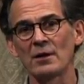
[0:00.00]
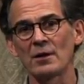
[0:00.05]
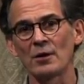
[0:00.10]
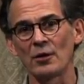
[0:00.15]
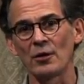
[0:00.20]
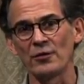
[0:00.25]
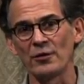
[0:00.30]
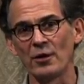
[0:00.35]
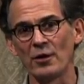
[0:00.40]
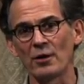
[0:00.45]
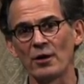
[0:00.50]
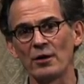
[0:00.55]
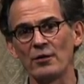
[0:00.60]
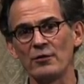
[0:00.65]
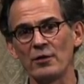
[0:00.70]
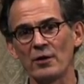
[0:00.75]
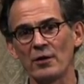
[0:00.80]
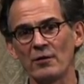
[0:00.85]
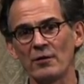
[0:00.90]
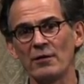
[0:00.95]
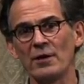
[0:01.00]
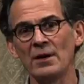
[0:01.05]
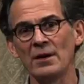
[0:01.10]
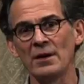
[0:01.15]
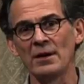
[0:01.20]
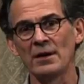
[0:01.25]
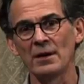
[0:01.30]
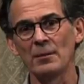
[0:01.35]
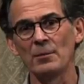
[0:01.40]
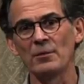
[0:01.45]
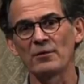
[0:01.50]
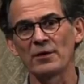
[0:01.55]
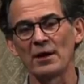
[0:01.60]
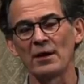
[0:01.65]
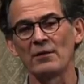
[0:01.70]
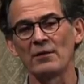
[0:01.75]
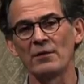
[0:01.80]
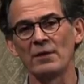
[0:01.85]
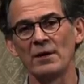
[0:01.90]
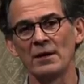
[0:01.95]
God's knowledge of
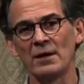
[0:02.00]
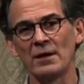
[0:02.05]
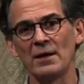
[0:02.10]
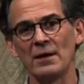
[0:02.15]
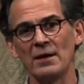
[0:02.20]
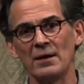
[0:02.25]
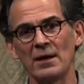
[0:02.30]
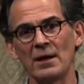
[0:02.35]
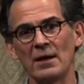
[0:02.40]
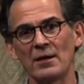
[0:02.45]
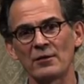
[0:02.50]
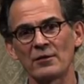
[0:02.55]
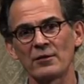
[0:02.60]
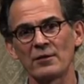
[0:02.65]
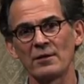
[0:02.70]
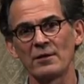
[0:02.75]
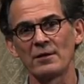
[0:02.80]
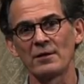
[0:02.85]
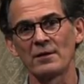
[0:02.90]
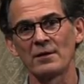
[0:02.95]
himself in us.